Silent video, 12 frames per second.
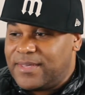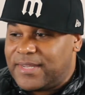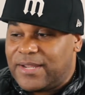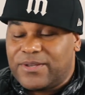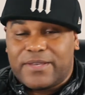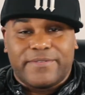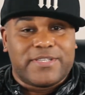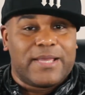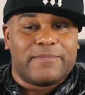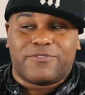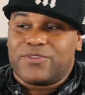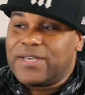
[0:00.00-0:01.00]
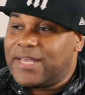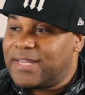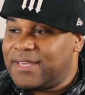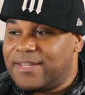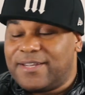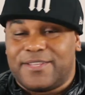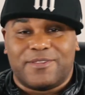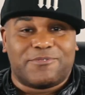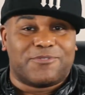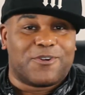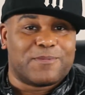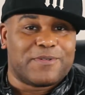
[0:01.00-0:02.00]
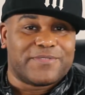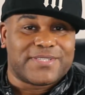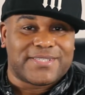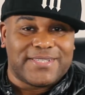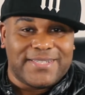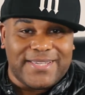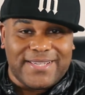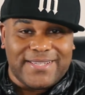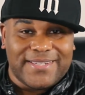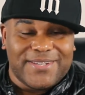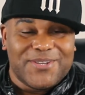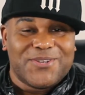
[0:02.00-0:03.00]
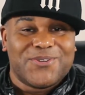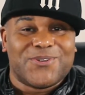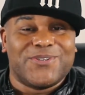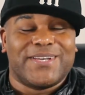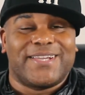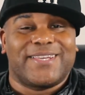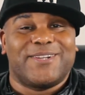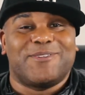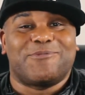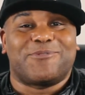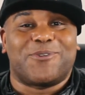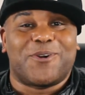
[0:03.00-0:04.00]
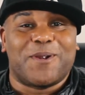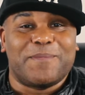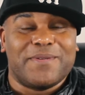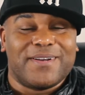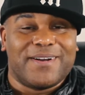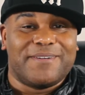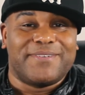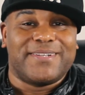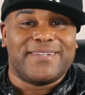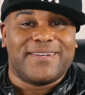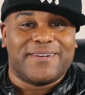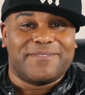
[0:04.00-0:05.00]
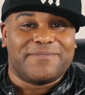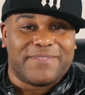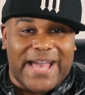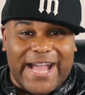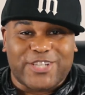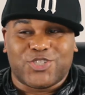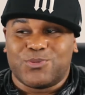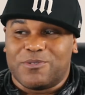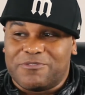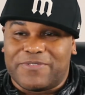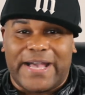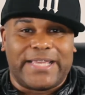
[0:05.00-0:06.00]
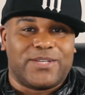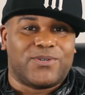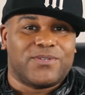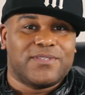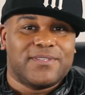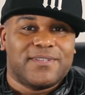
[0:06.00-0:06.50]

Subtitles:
And I don't give a damn if you got to get it in the form of a CD or you got to get it in the form of actual vinyl.